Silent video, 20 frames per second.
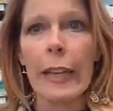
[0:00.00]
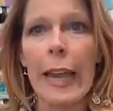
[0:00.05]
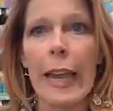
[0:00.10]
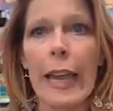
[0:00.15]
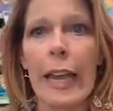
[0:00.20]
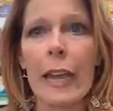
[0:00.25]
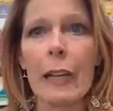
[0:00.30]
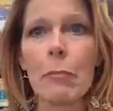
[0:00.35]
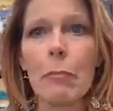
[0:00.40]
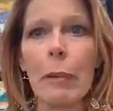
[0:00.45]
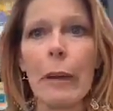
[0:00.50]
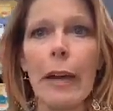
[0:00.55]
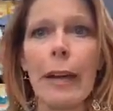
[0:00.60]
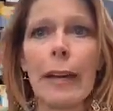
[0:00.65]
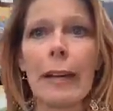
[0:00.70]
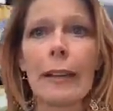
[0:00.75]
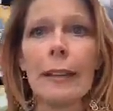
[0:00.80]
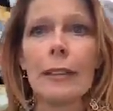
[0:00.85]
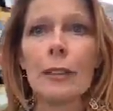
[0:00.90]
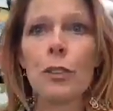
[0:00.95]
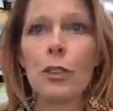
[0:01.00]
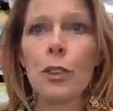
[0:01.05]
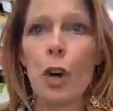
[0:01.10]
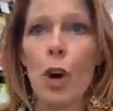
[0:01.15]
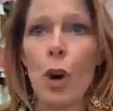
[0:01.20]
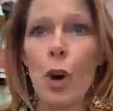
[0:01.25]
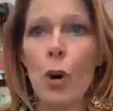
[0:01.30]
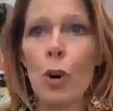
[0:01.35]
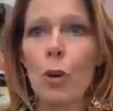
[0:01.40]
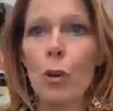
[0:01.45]
hand packaged
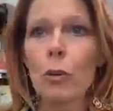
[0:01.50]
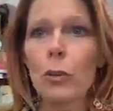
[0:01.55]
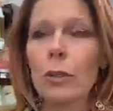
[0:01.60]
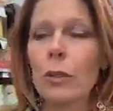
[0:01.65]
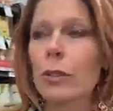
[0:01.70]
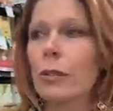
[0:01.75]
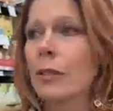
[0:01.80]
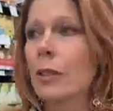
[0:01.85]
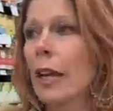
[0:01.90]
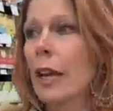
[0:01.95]
oats